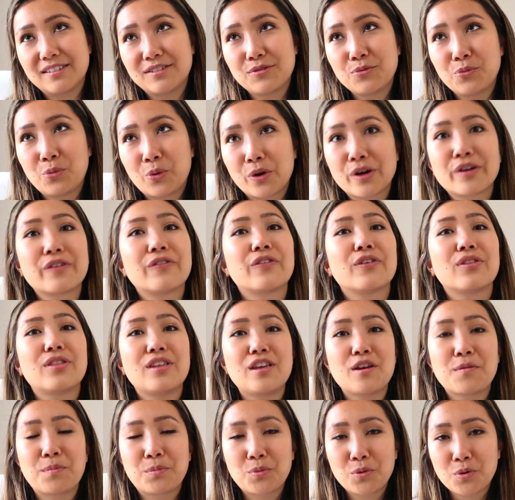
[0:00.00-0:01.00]
work for
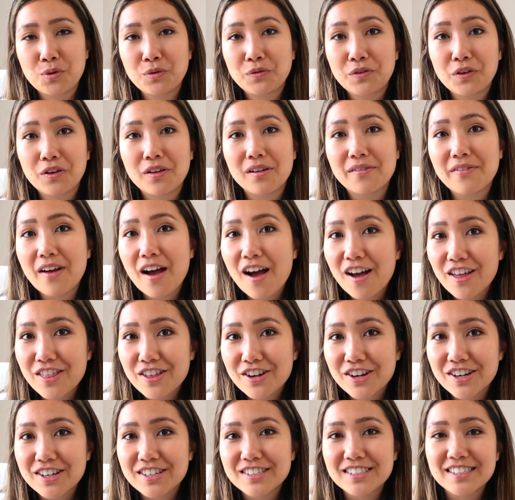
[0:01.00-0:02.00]
the approval of
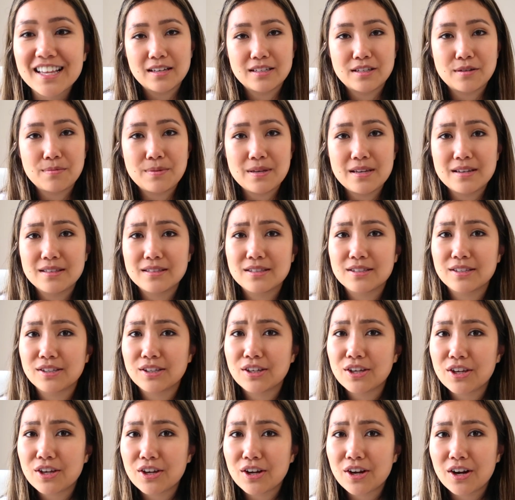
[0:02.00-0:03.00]
others and to be
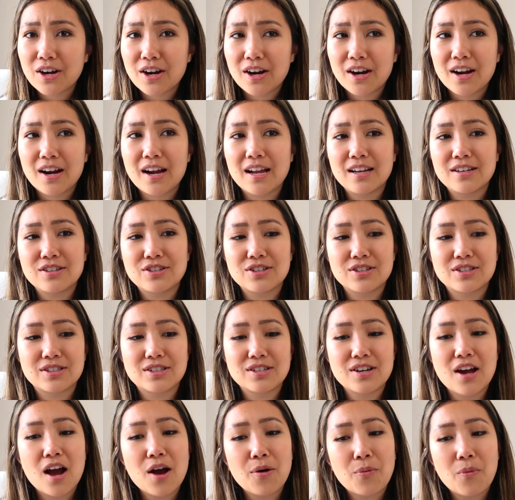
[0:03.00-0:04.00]
insecure and just
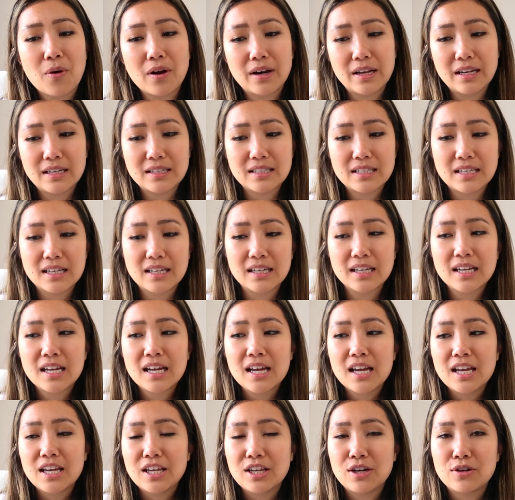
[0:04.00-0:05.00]
not wanting to,
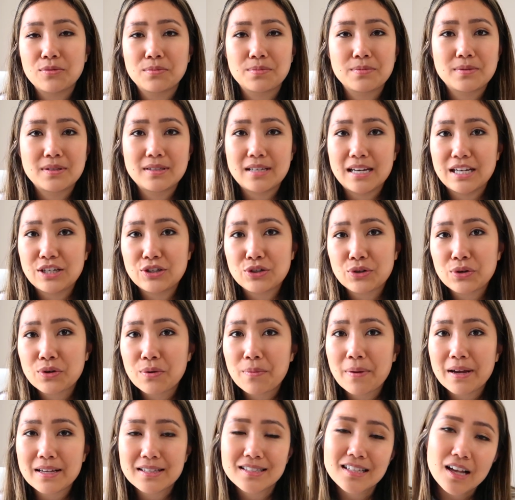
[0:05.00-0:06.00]
stay true to
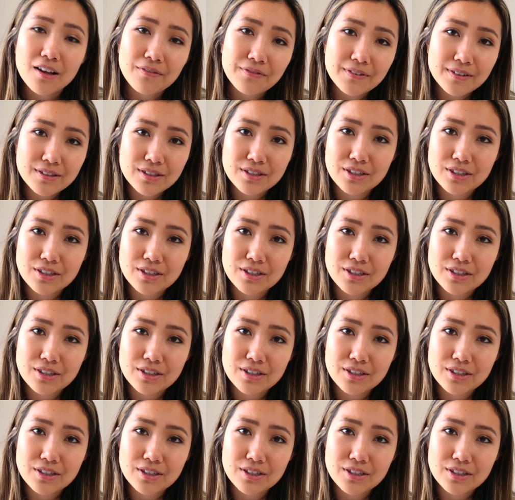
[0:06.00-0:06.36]
myself in